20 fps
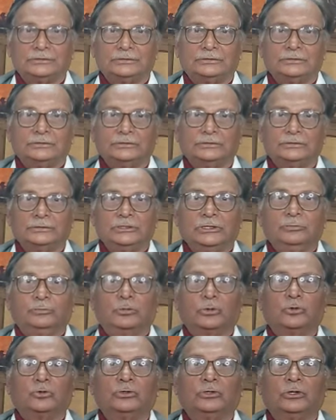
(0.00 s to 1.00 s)
He broke
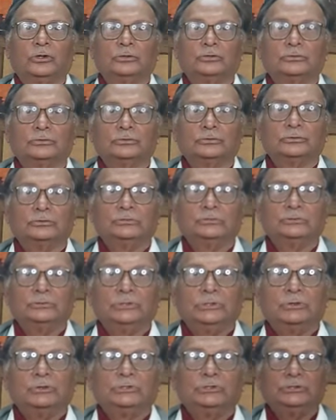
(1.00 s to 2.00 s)
down. He
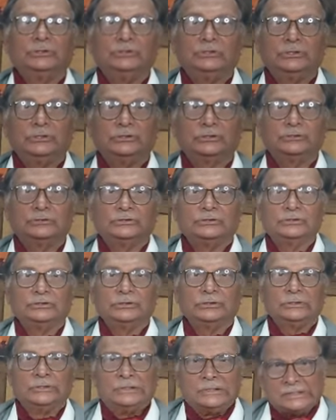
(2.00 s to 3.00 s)
was in tears.
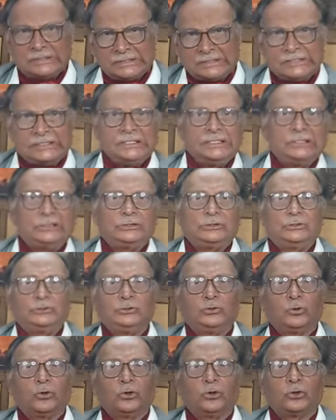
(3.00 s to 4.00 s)
He
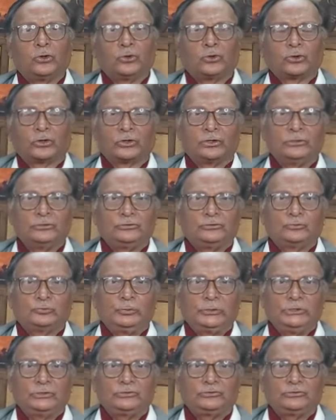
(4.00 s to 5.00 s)
tore his
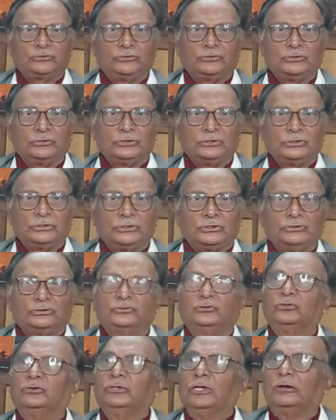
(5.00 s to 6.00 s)
speech, threw
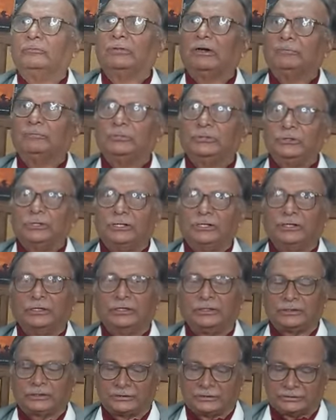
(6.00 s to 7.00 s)
them up in the air,
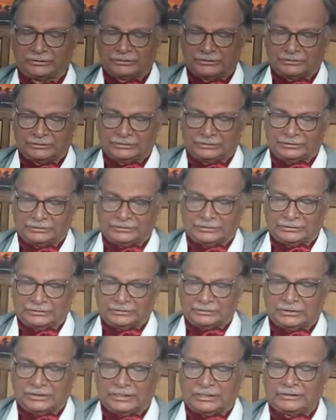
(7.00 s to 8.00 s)

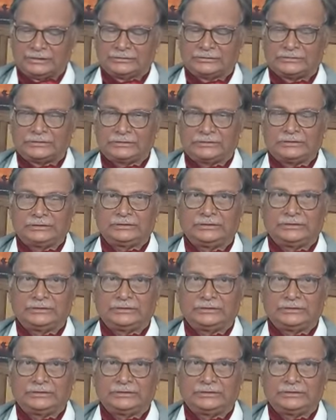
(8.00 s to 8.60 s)
and he said,